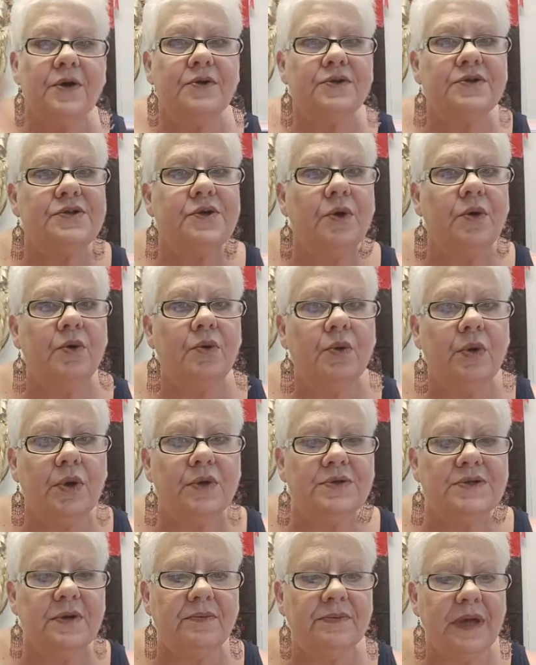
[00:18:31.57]
So
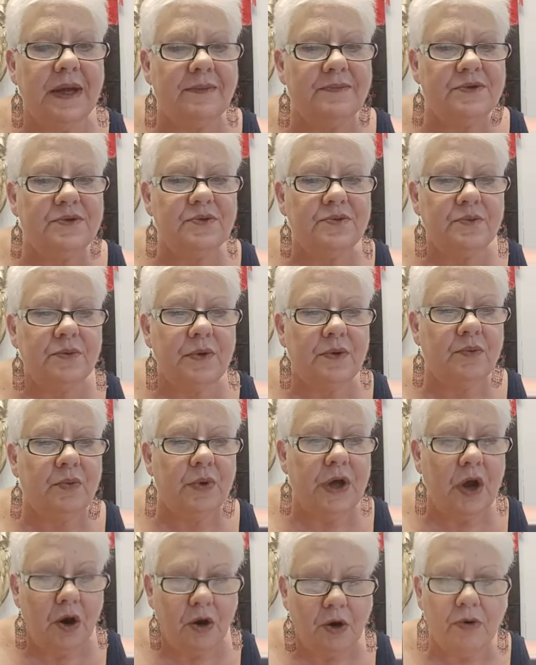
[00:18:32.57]
sometimes
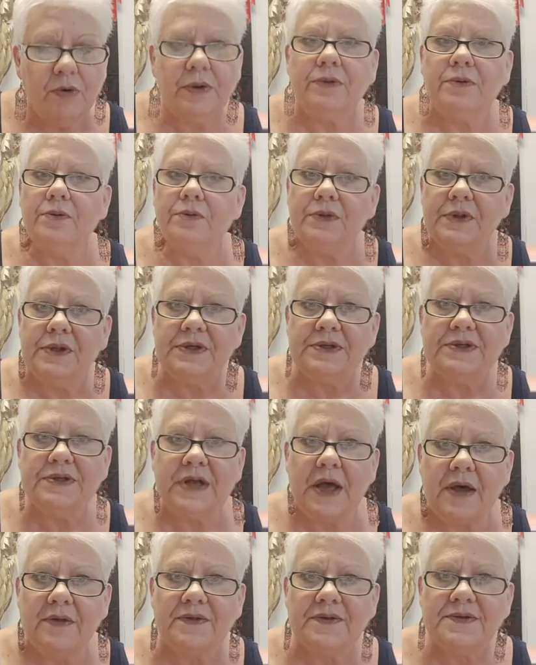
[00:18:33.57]
we are going through these
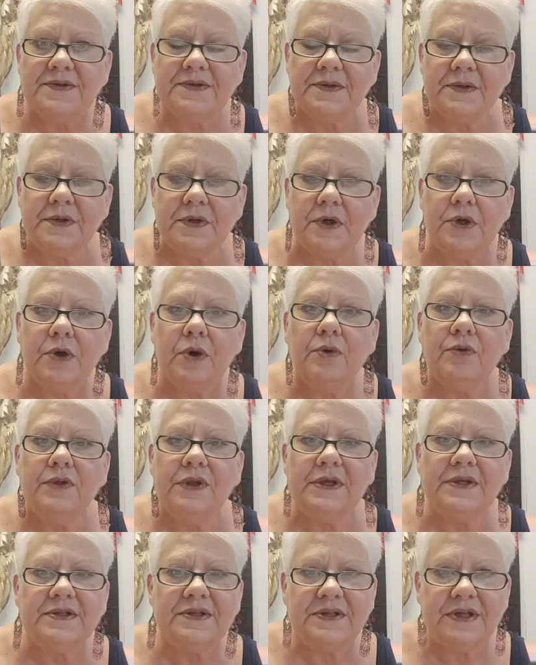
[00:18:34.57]
deaths,
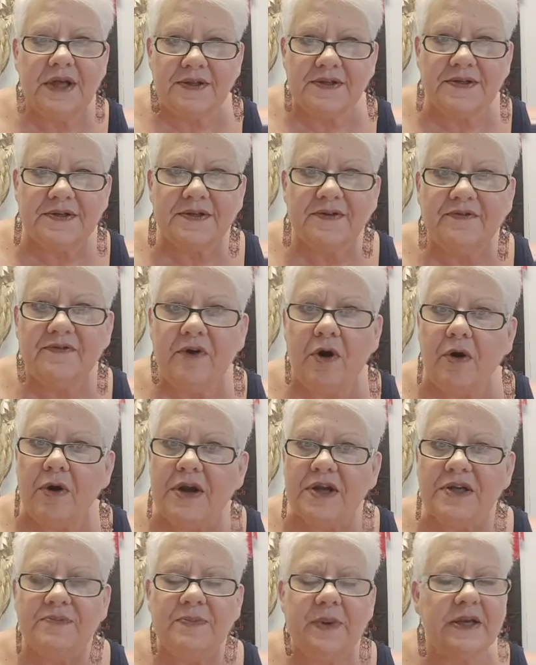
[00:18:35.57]
these deaths of our
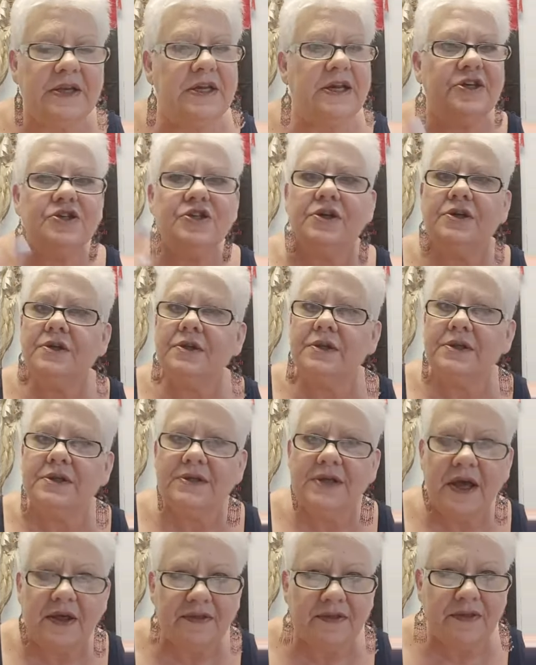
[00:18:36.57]
expectation, the
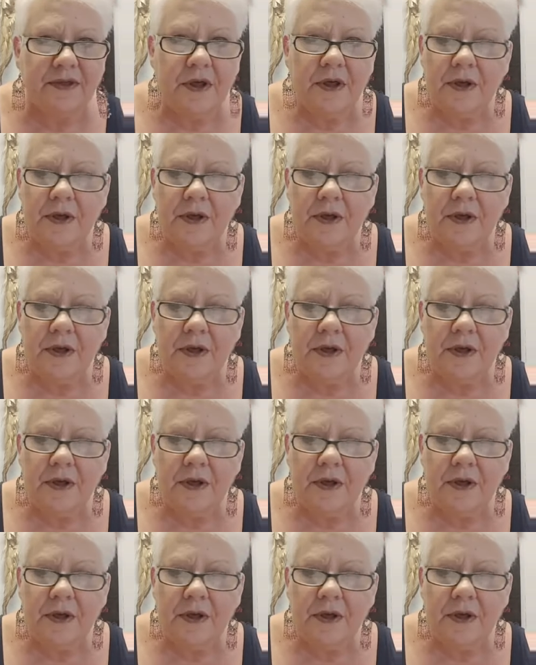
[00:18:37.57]
death